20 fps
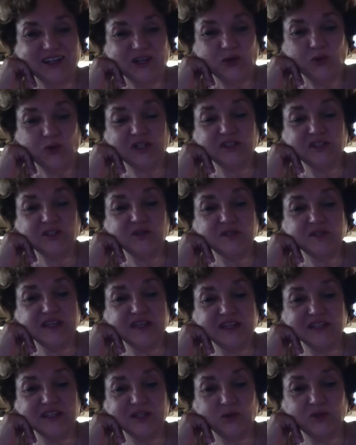Well, New
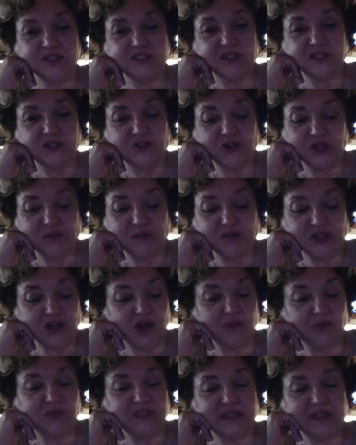Zealand was the dream
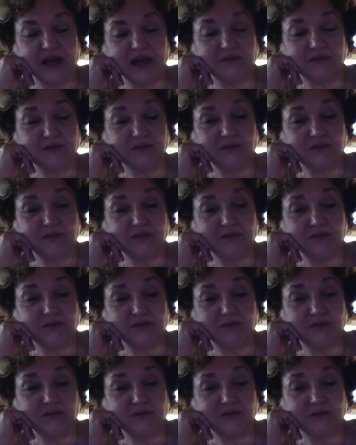job, but that